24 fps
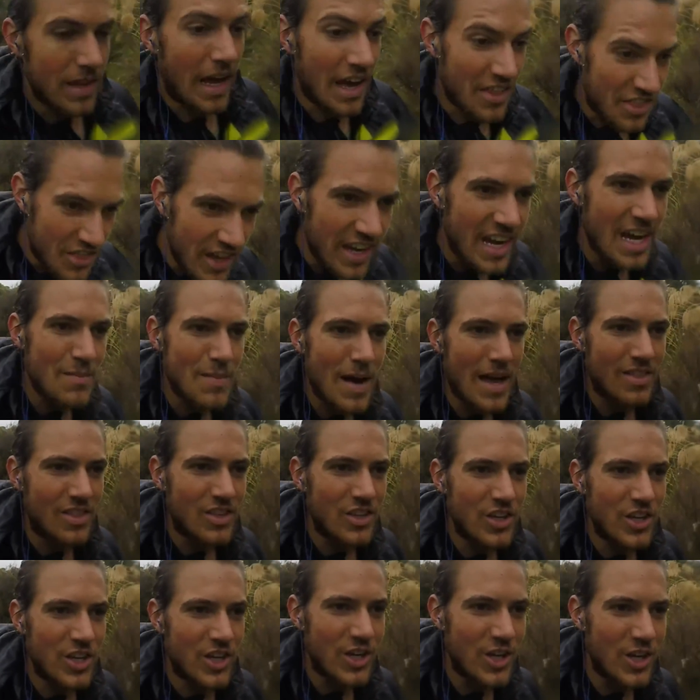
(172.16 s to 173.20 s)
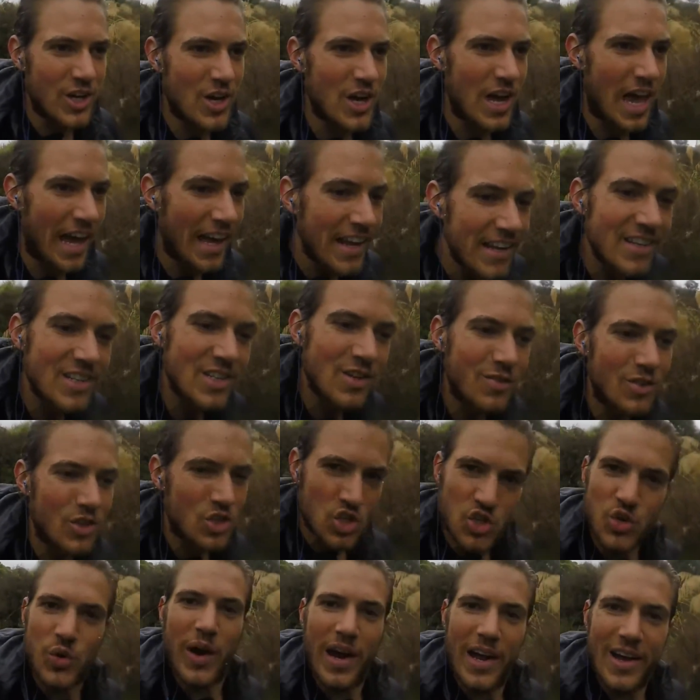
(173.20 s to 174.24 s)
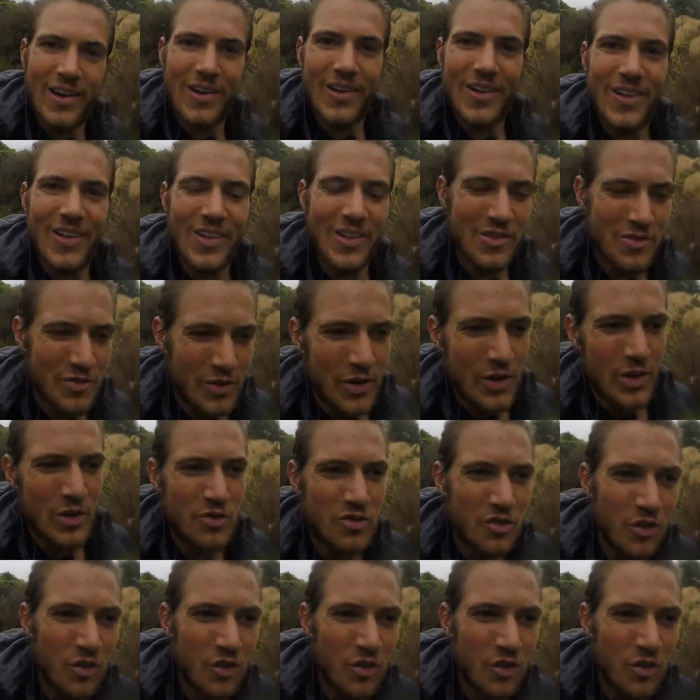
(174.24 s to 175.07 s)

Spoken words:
I think I'm at the end of the trail for the